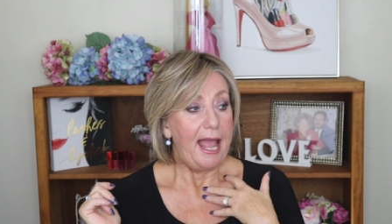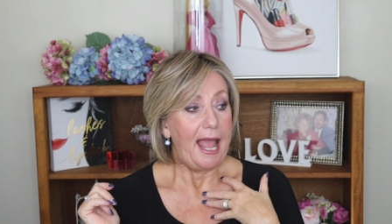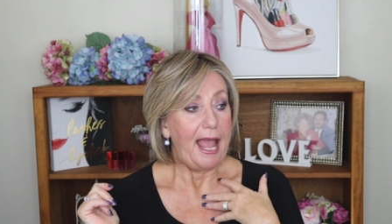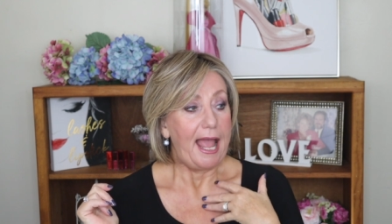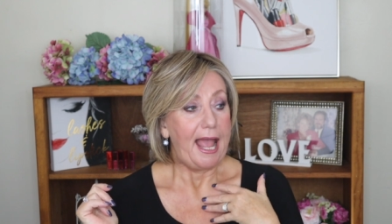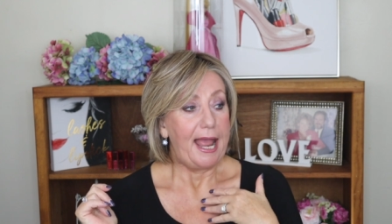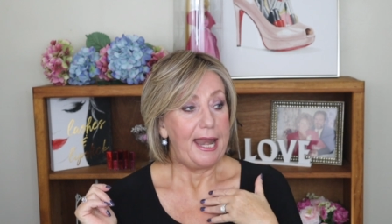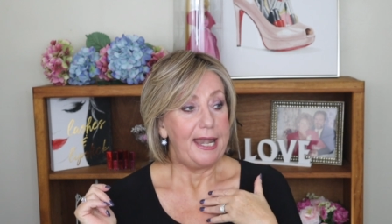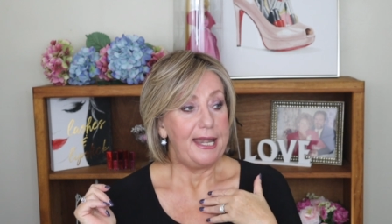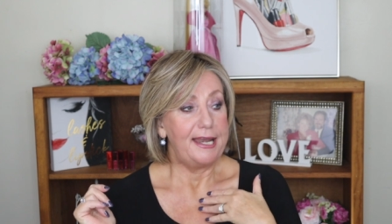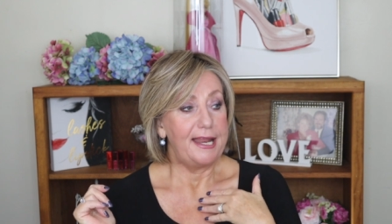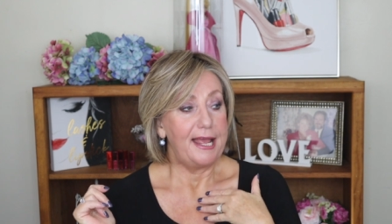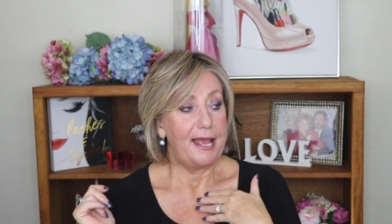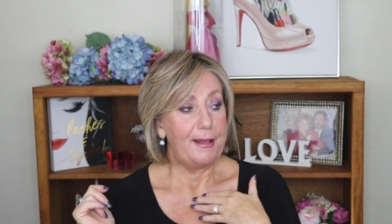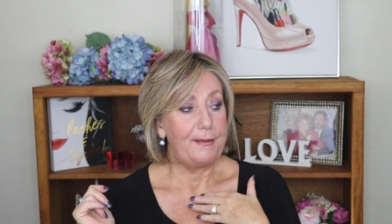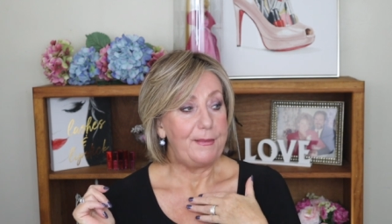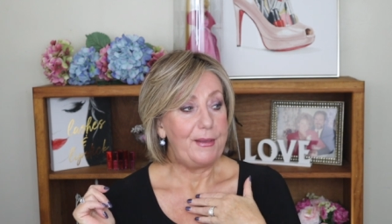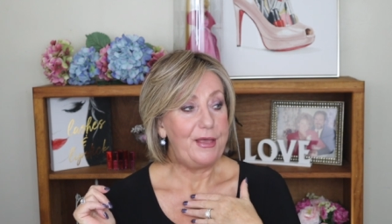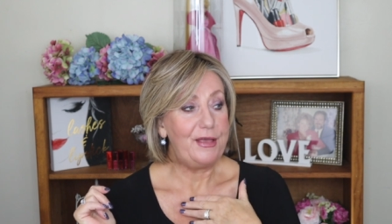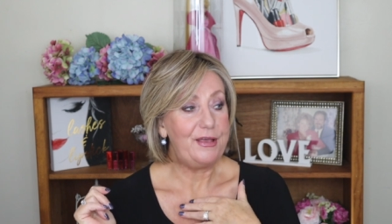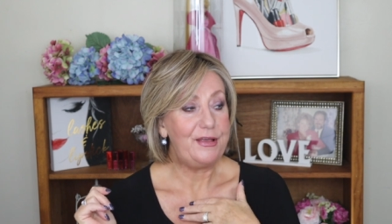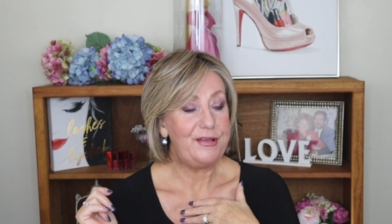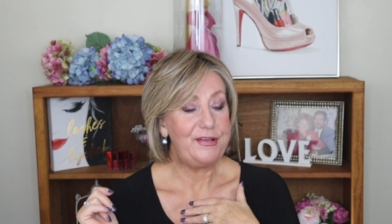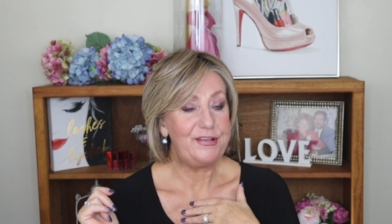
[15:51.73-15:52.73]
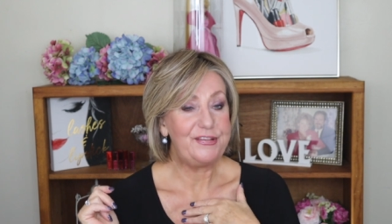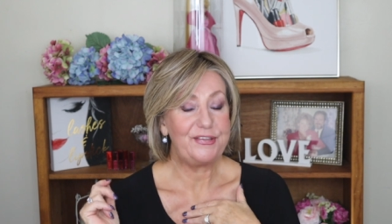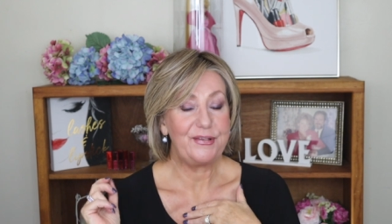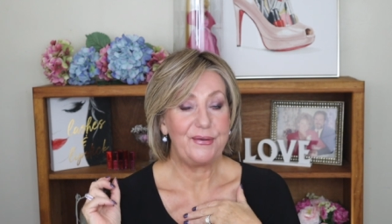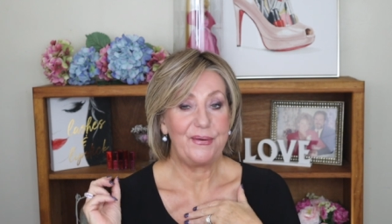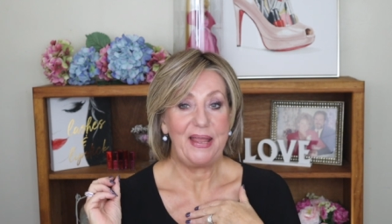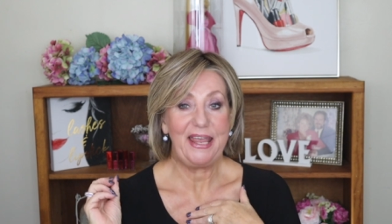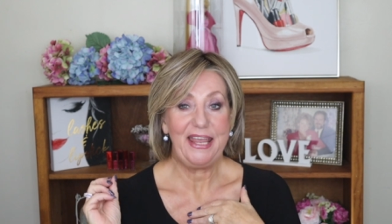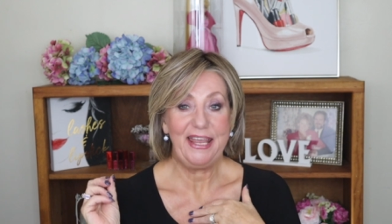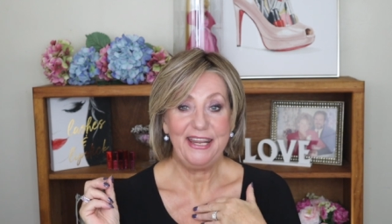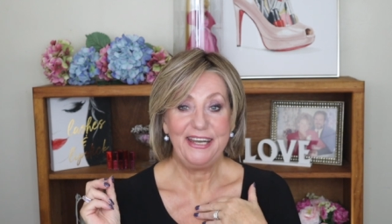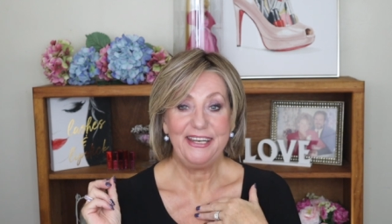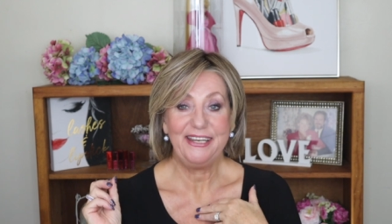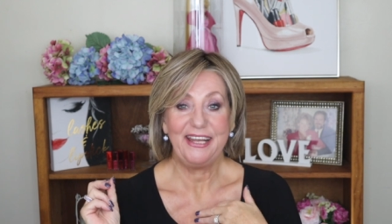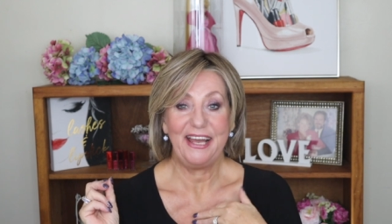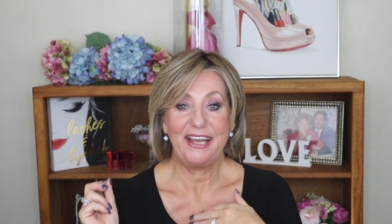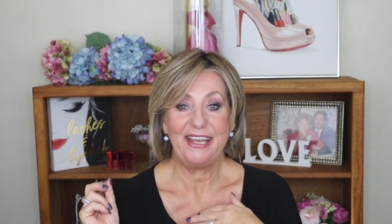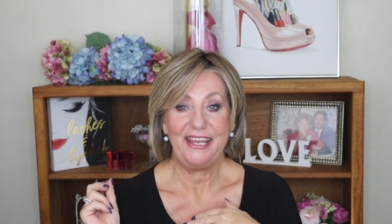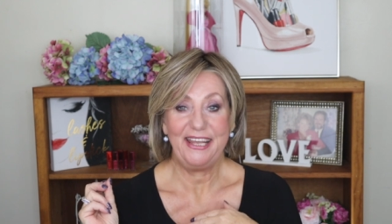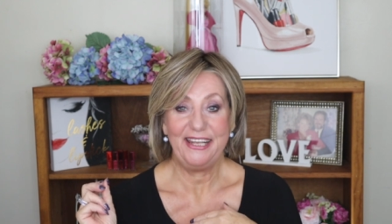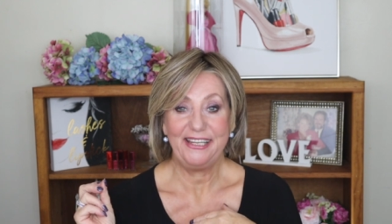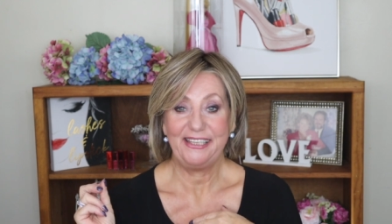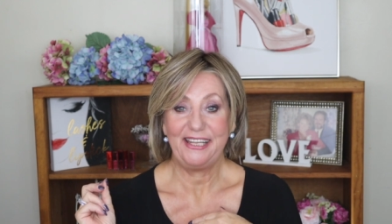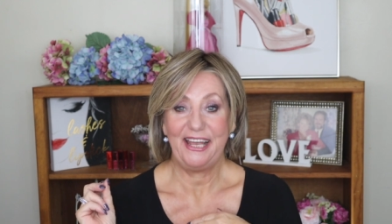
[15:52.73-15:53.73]
And so I hit
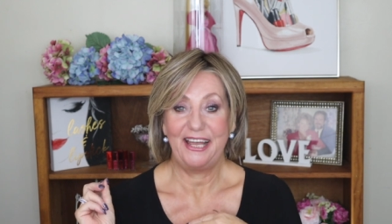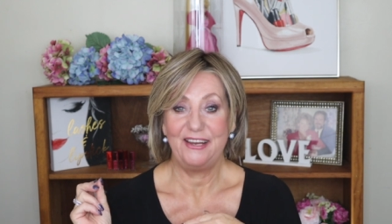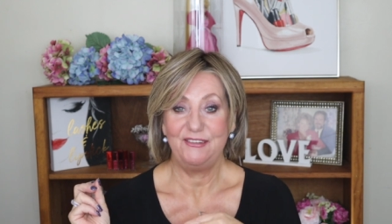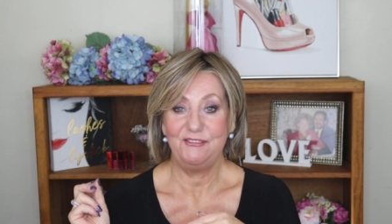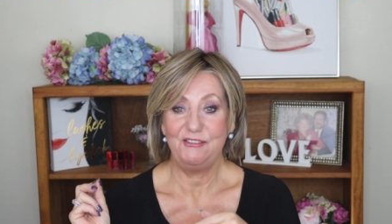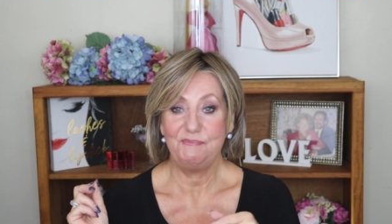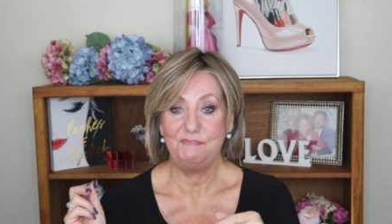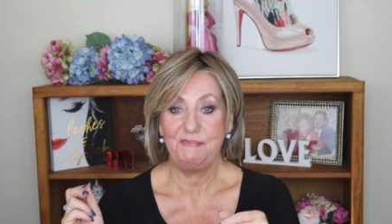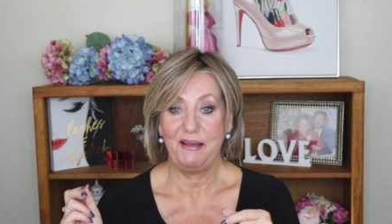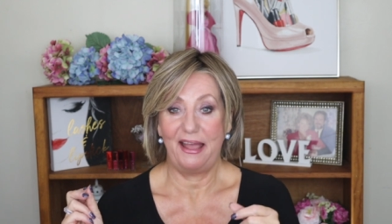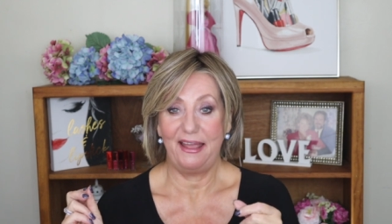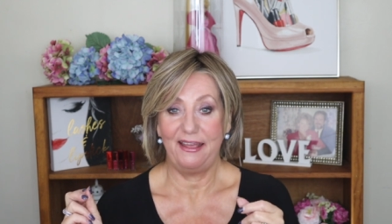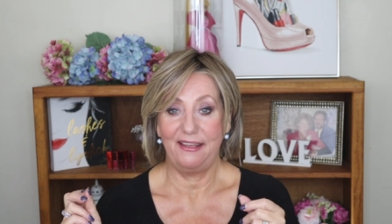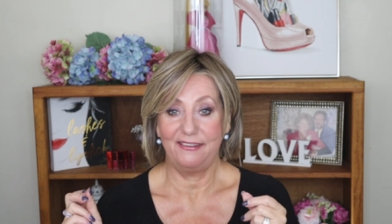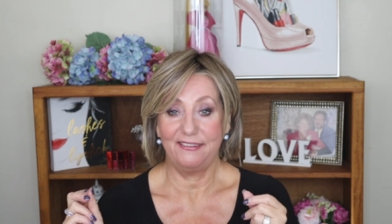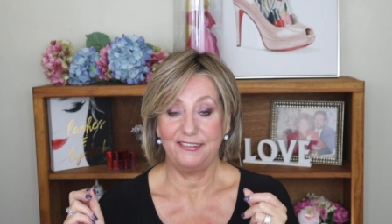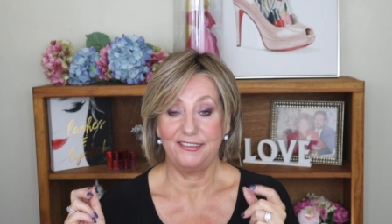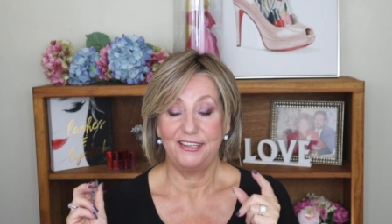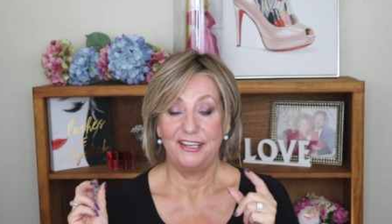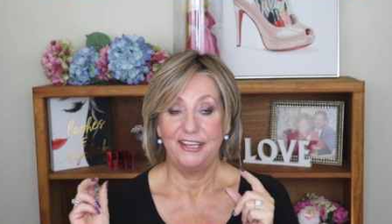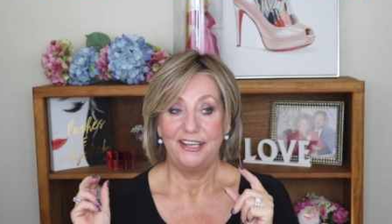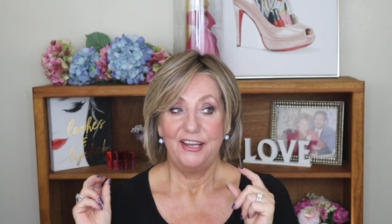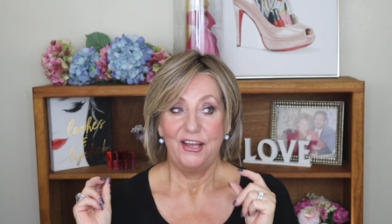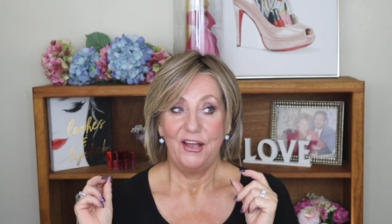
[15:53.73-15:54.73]
the 100 miles.